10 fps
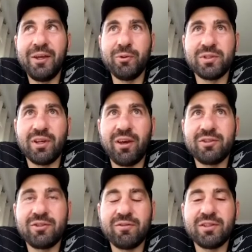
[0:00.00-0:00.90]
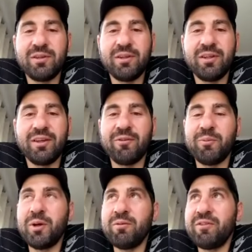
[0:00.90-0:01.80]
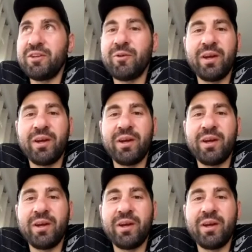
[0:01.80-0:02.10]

He was the coach, obviously, of Melbourne Victory.